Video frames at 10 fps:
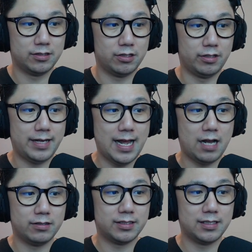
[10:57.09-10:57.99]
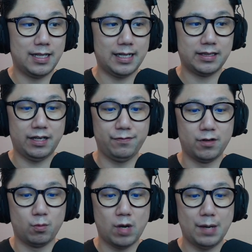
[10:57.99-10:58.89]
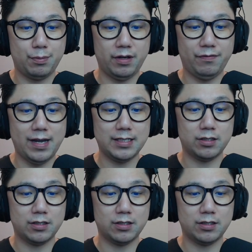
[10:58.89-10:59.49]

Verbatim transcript: So now select default wine prefix,